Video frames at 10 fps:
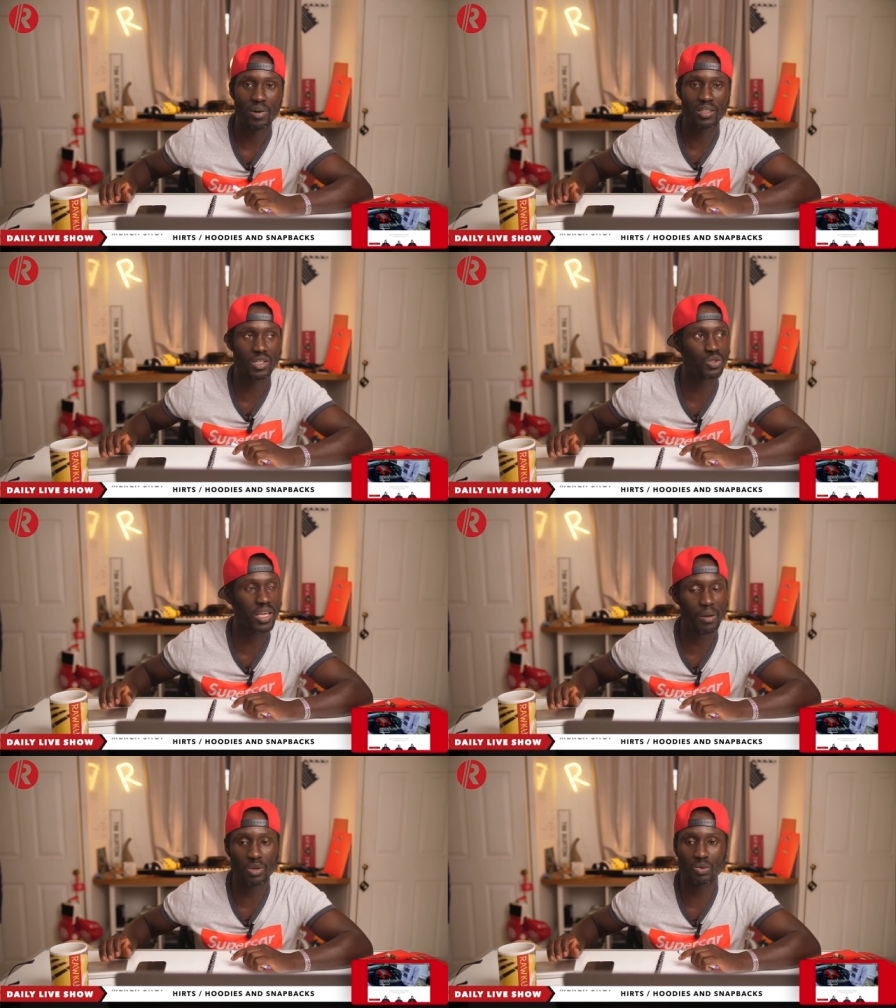But
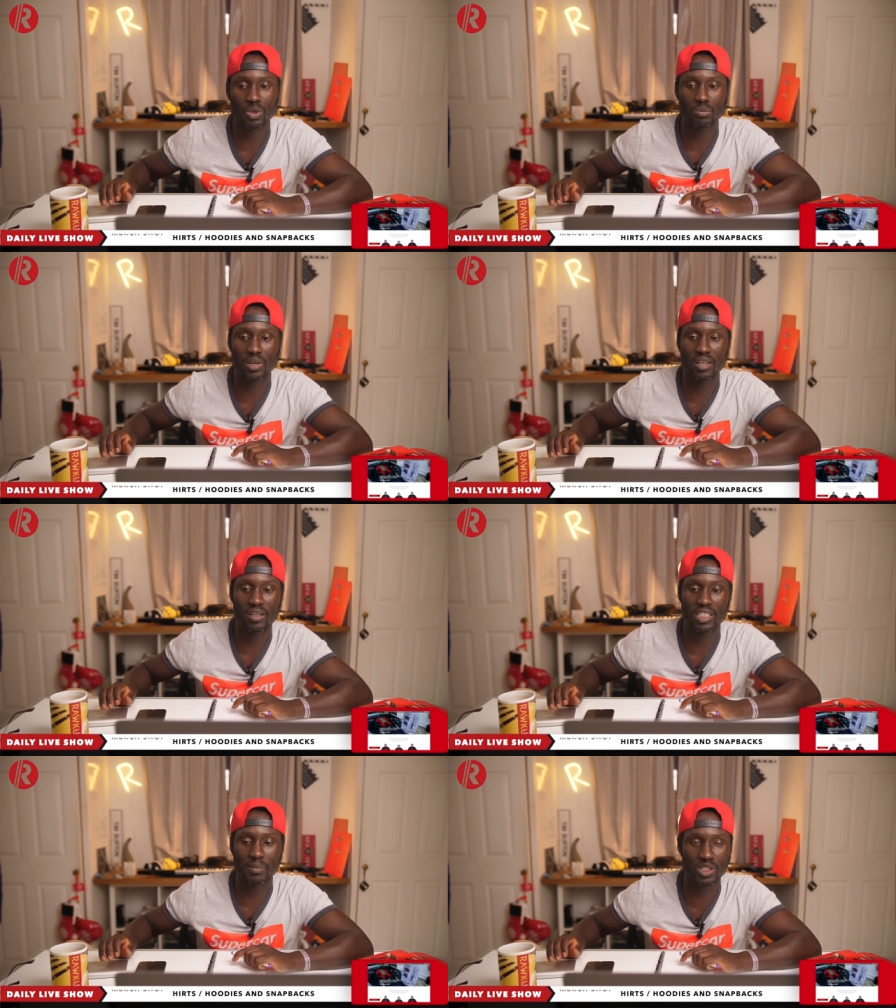Dieselgate was was
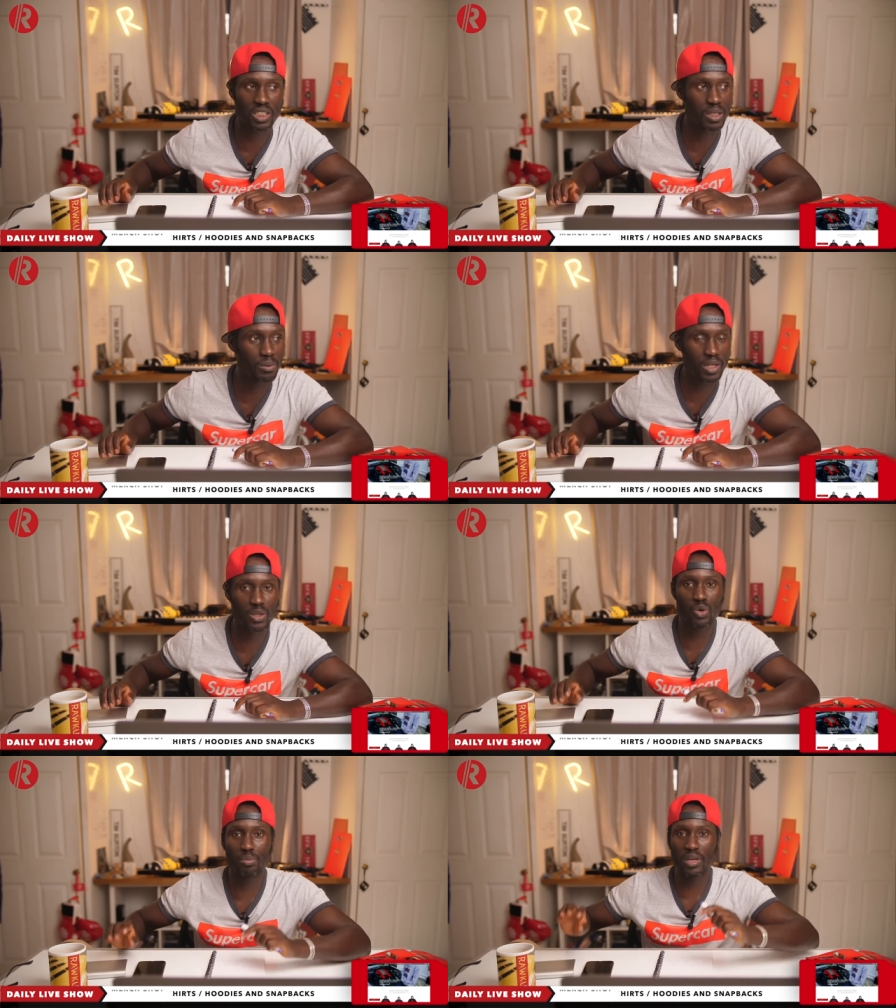big, especially with
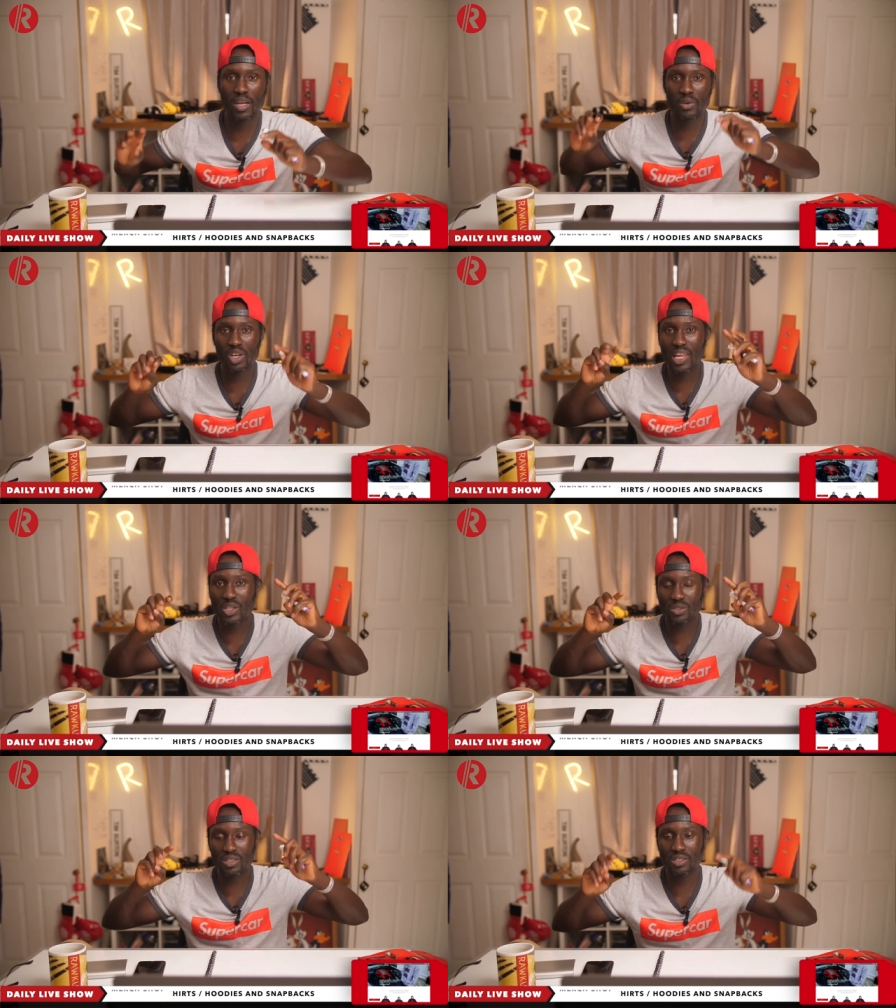the European
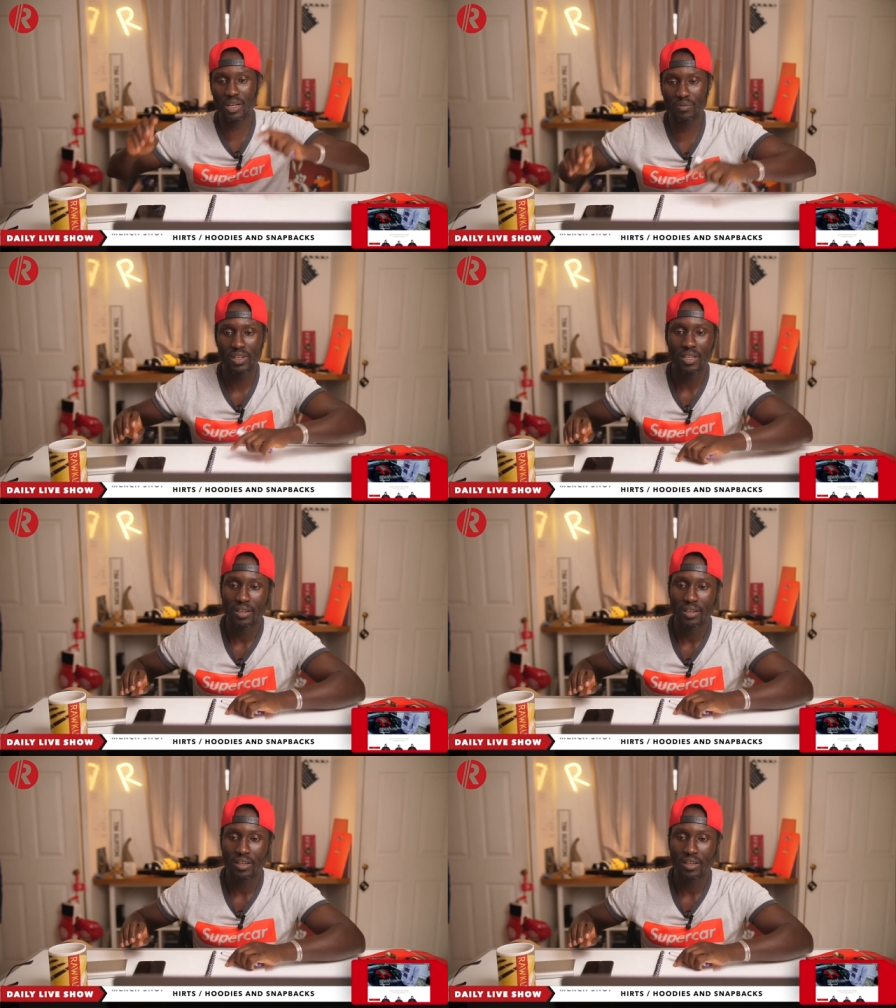regulations and stuff